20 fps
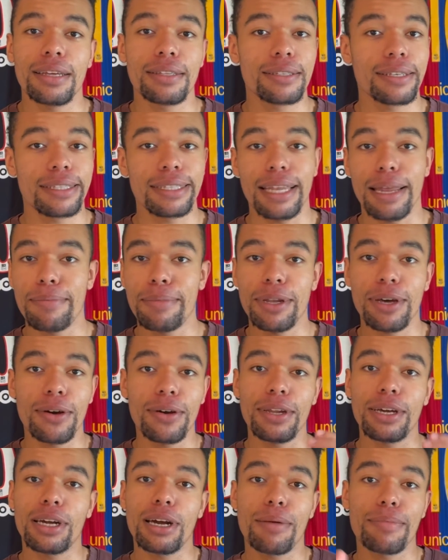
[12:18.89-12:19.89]
just let me know in
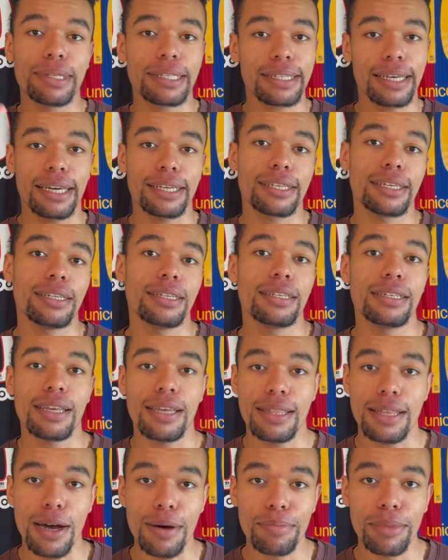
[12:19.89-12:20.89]
the comment section down